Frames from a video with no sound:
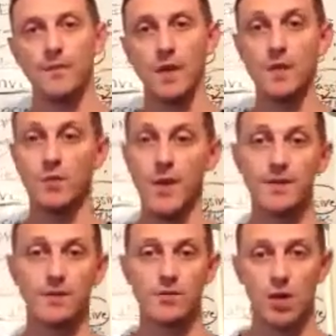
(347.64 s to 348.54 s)
either bet
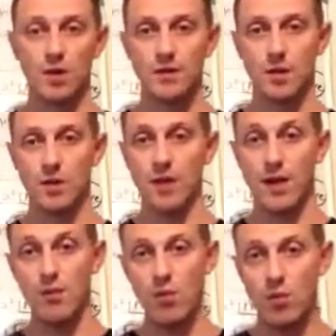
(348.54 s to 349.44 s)
that the market's going to go
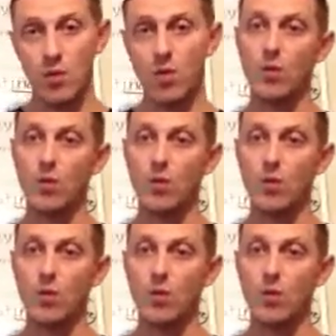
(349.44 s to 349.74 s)
down more,